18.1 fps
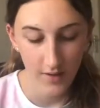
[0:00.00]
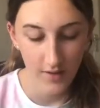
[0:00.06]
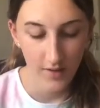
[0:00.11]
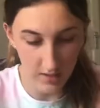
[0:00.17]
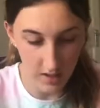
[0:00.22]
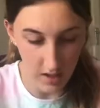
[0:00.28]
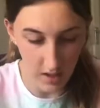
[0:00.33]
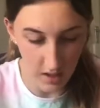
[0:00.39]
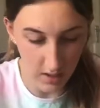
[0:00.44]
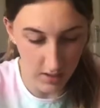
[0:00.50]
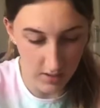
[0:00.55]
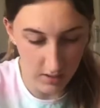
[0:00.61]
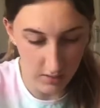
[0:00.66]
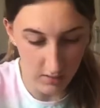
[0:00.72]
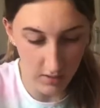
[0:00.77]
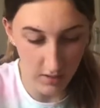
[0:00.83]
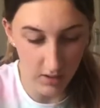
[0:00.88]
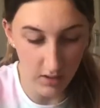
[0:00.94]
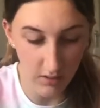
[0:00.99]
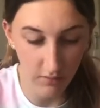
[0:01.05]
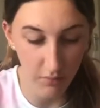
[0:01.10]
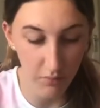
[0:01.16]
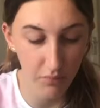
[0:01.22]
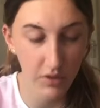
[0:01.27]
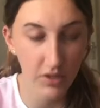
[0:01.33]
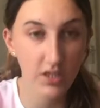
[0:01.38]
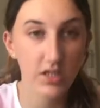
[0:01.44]
this, which is from
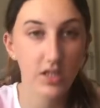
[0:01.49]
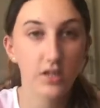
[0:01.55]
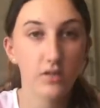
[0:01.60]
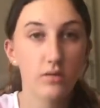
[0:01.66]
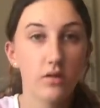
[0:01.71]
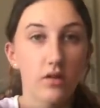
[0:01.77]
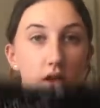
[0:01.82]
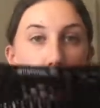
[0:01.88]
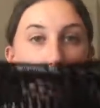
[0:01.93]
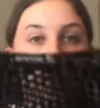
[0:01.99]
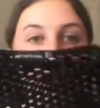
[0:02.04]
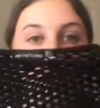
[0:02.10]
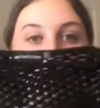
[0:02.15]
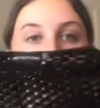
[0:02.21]
Pretty Little Thing,